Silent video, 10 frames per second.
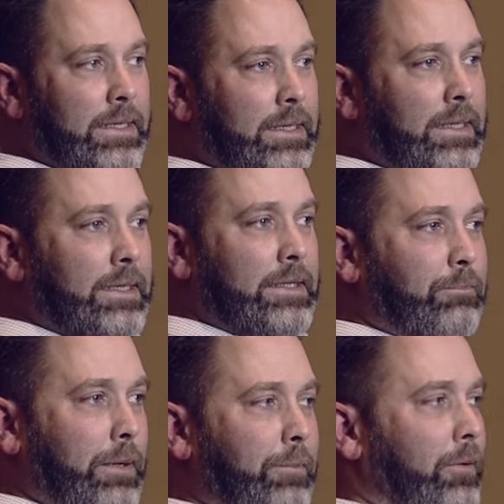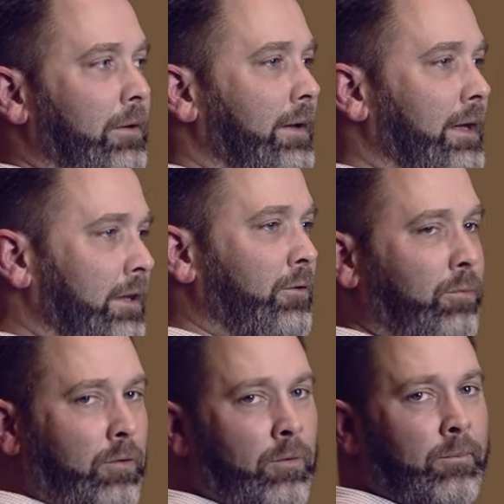uh, the people in
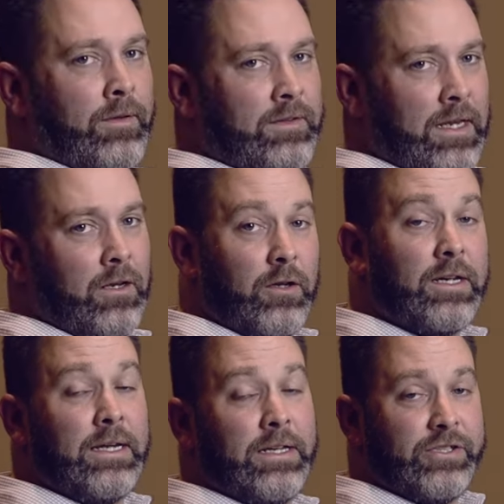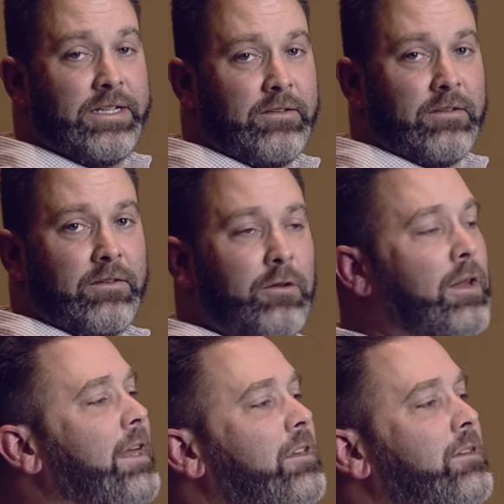this room instead of looking at Jesus. So
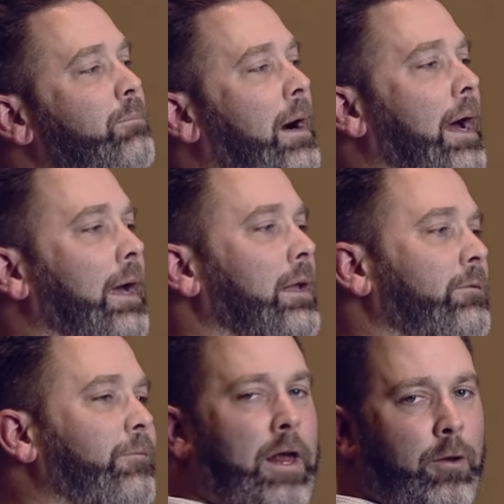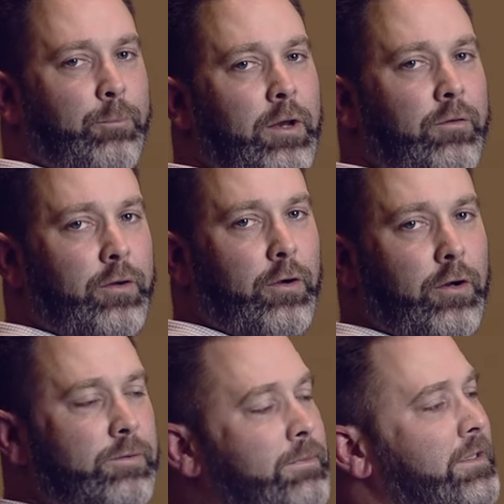that's my final bit of
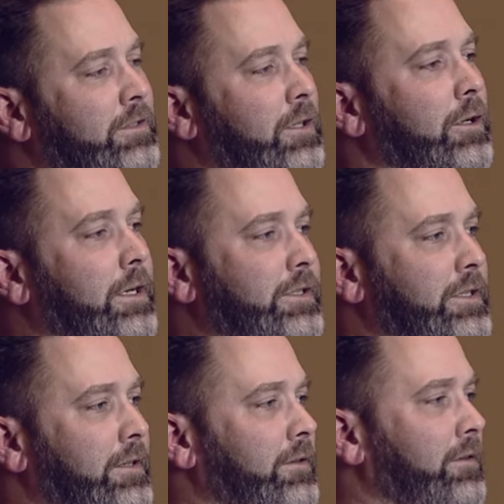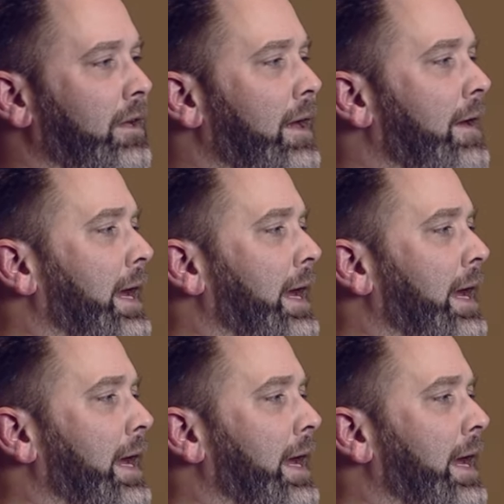encouragement, is to look at Jesus.